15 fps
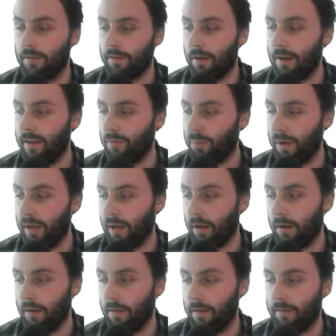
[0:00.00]
So let's
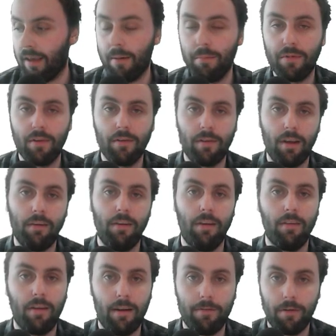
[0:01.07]
pick this Kempton
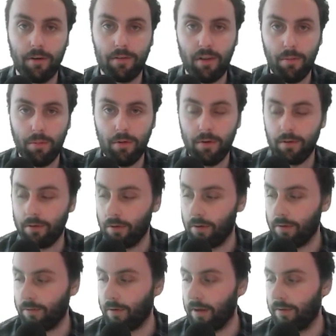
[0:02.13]
1610, for example, this
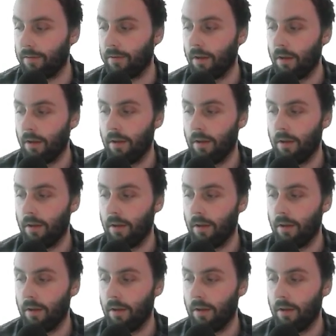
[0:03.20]
horse race.